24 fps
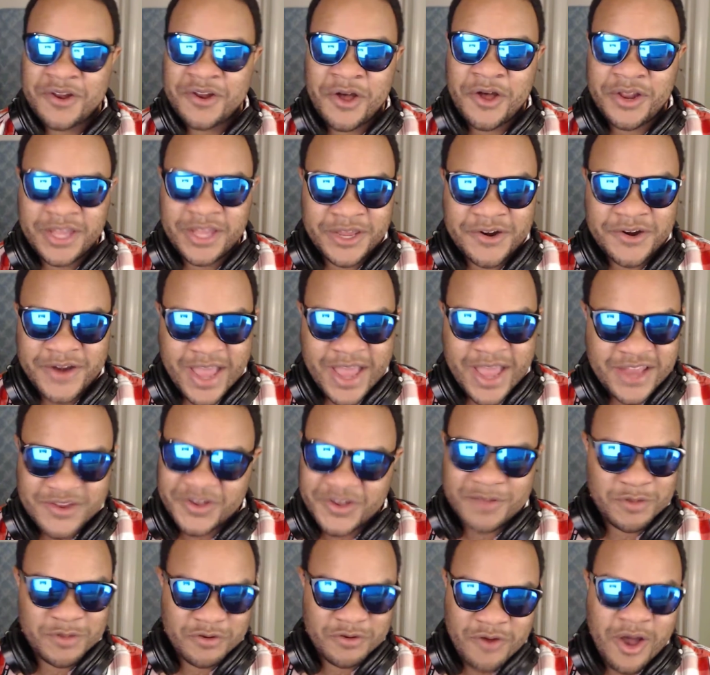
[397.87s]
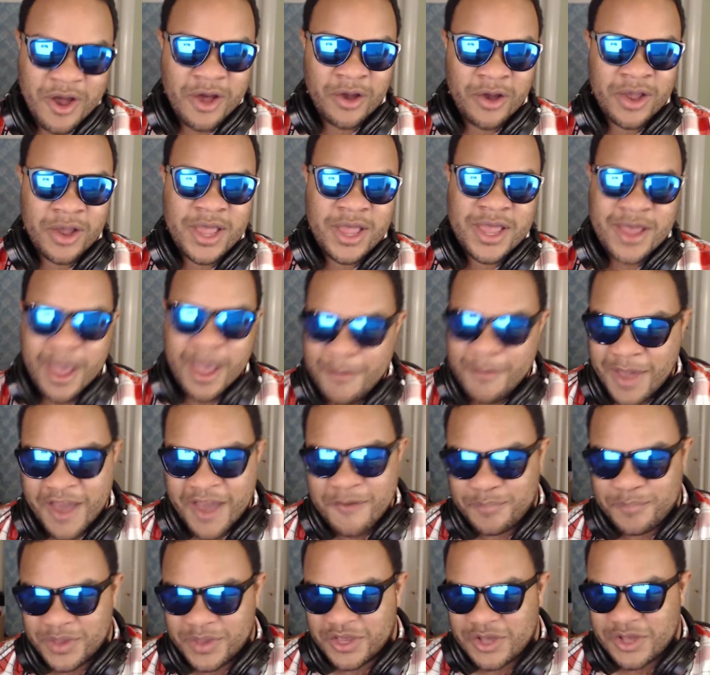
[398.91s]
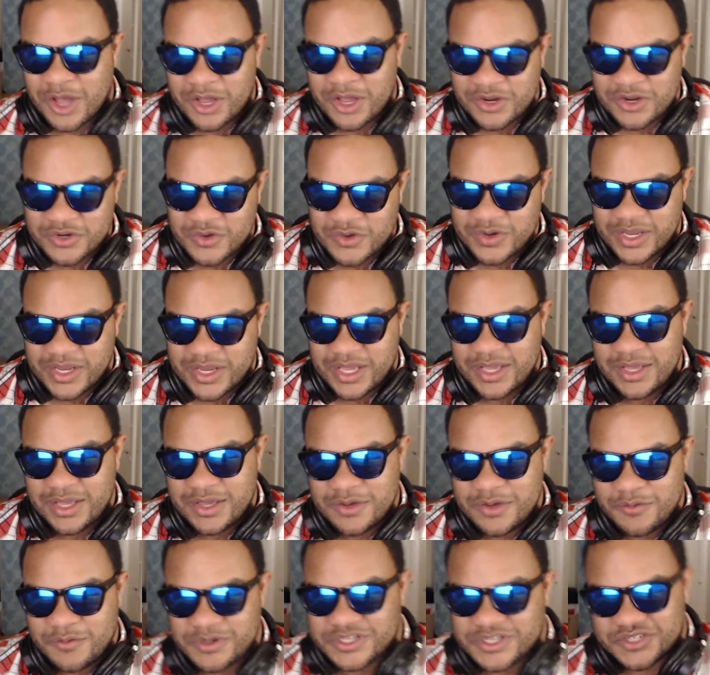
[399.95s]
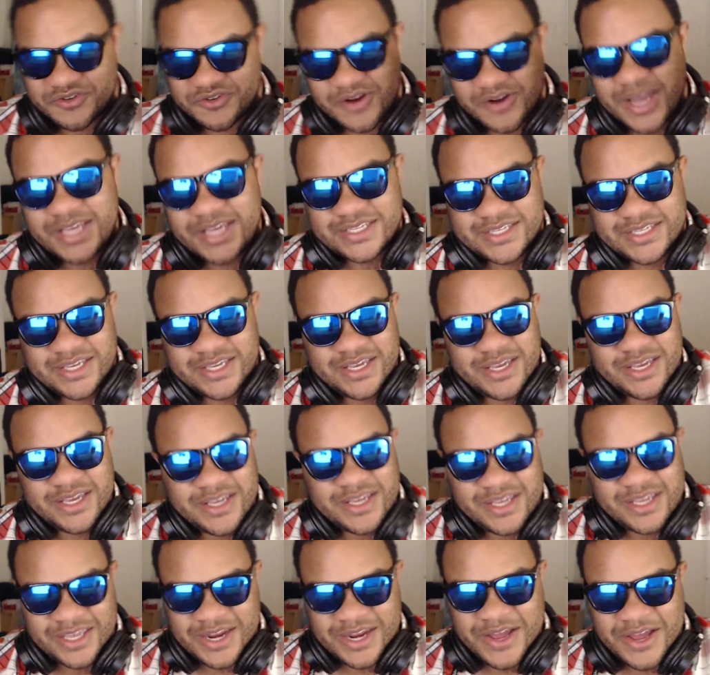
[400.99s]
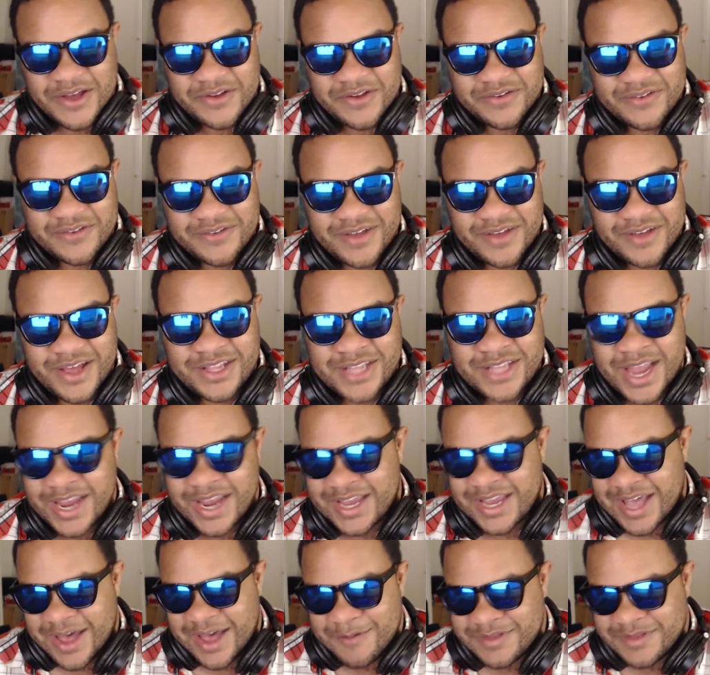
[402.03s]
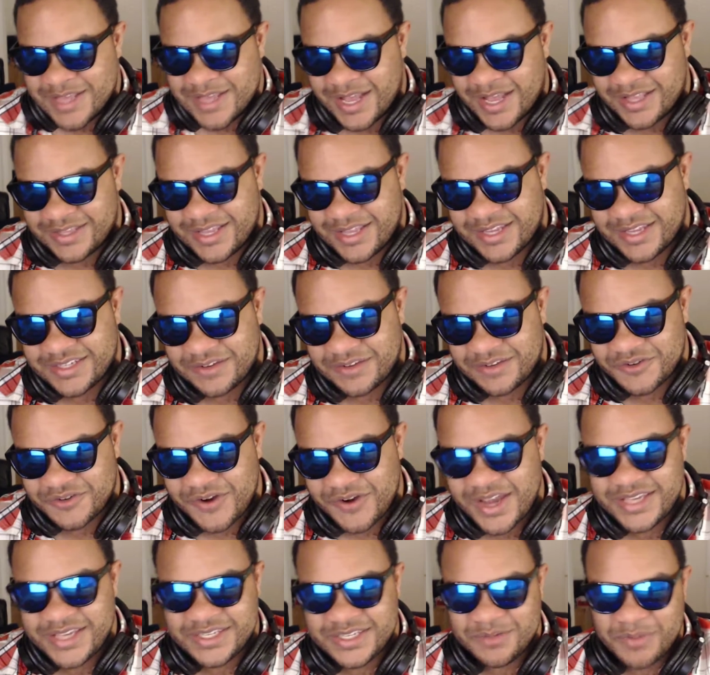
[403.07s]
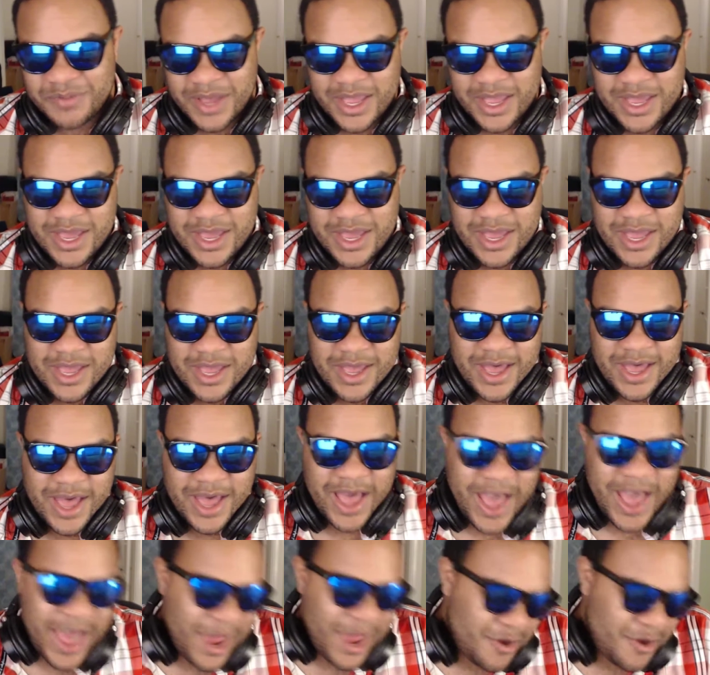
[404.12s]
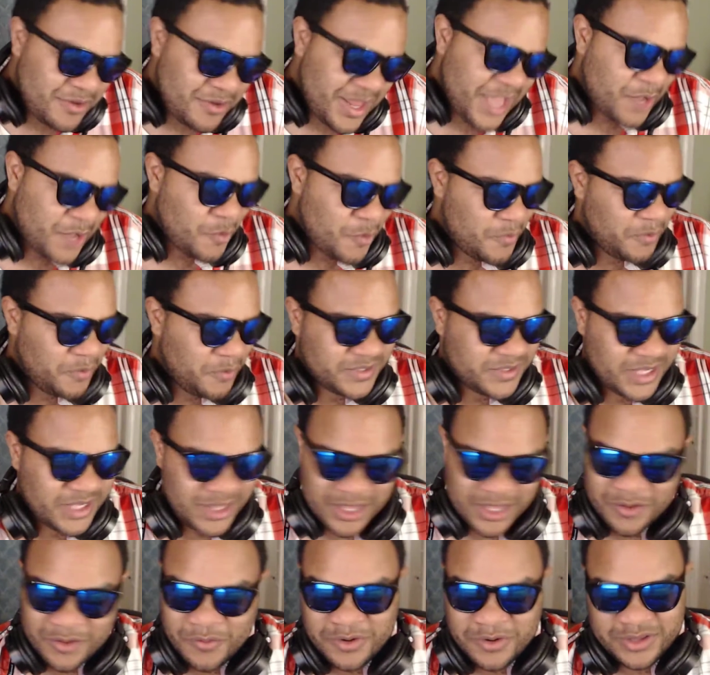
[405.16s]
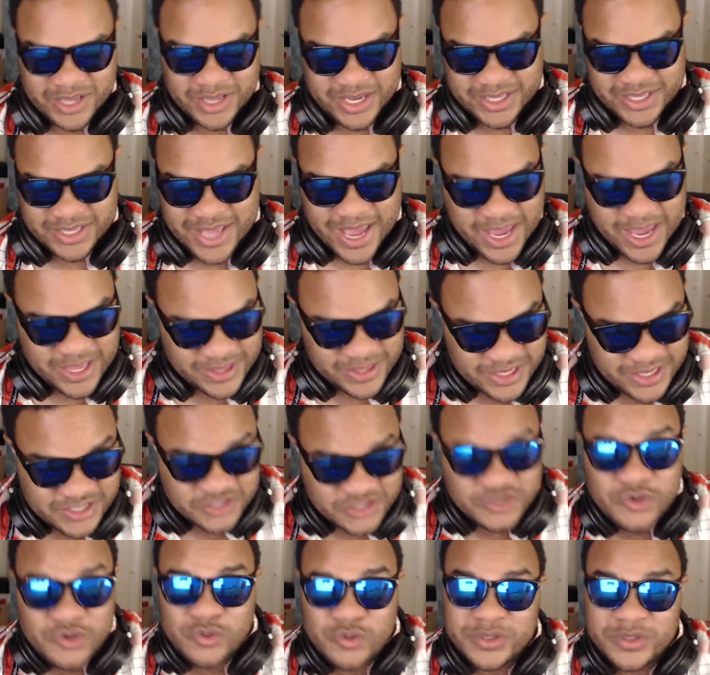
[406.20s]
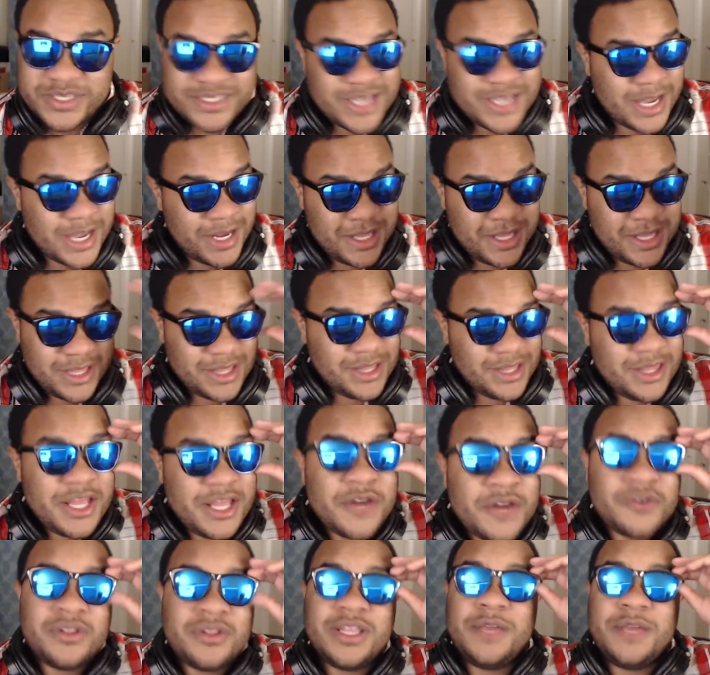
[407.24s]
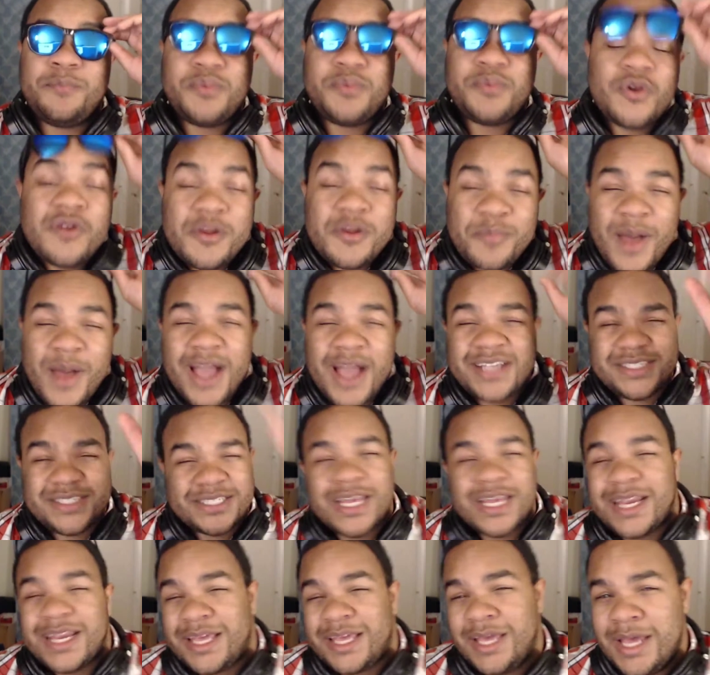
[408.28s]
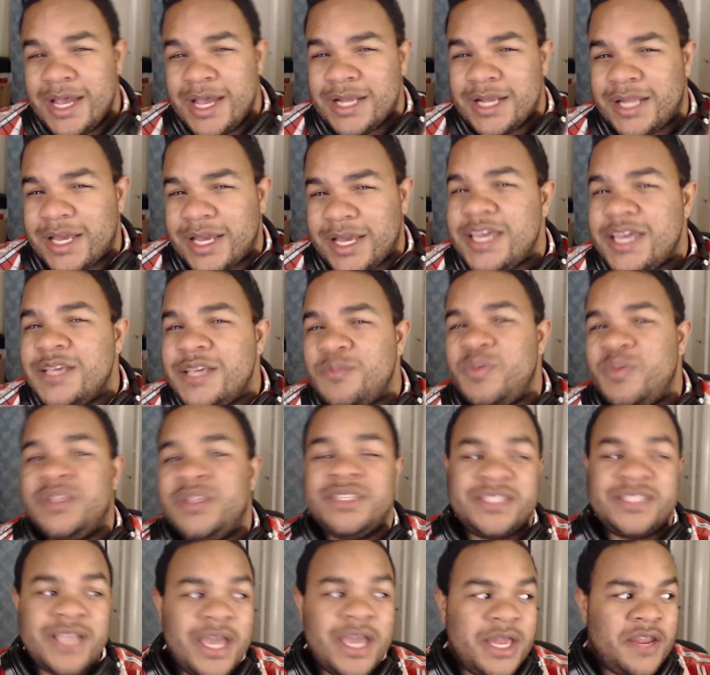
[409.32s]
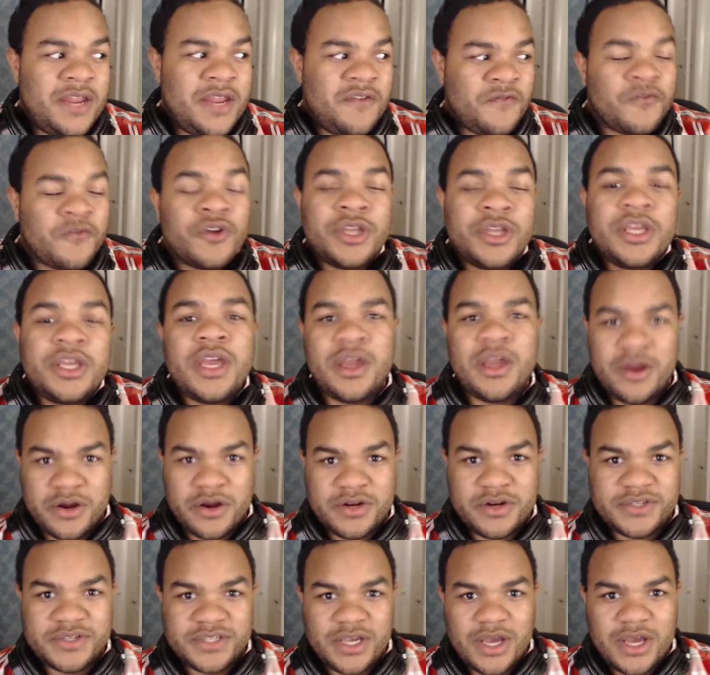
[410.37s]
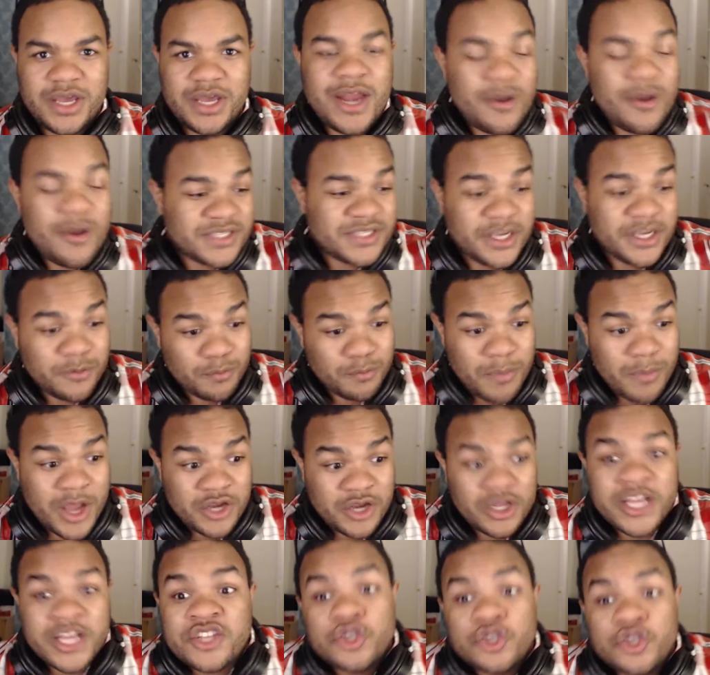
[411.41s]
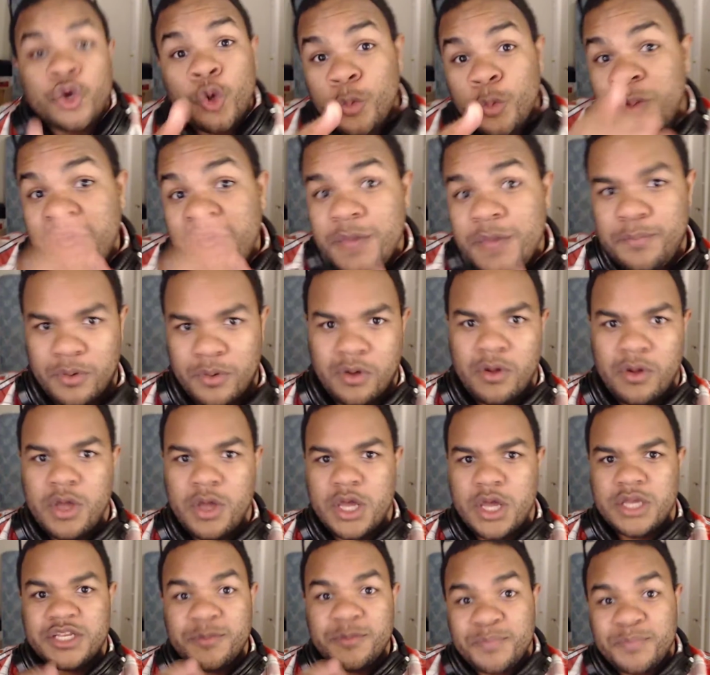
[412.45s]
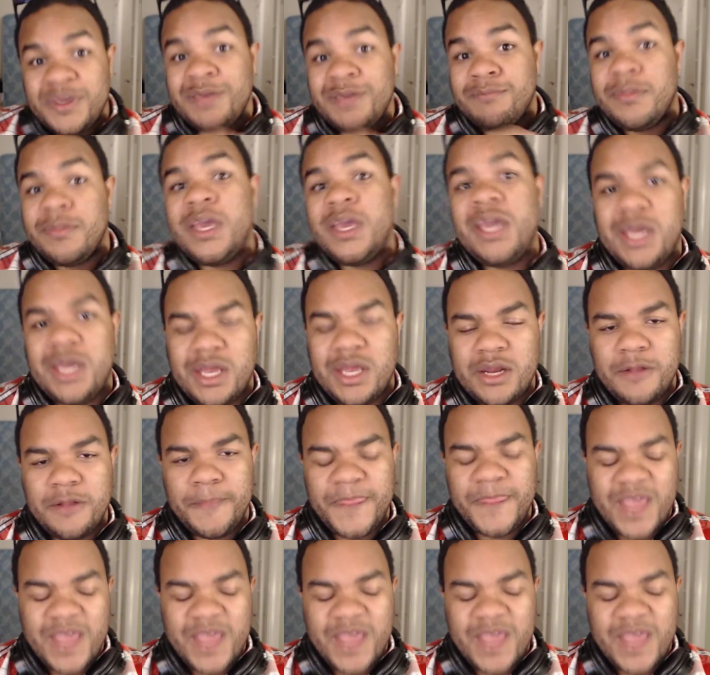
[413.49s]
it on the internet, don't get me wrong. I mean, I play Call of Duty, which is crazy, you know? Like, I mean, that stuff's crazy, but I don't like it when people say the N-word like that. This dude said it, literally. PewDiePie said it like he'd been saying it for years. And I was like, like two people to be mean.